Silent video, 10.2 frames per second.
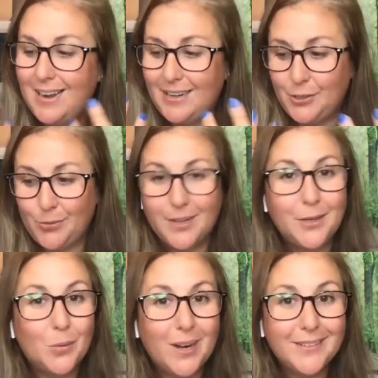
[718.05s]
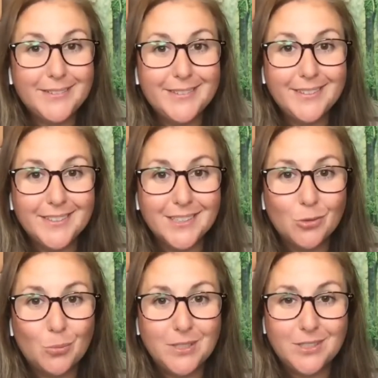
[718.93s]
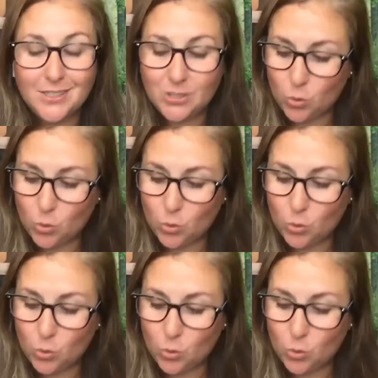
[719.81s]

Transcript: and you're running a wildly successful business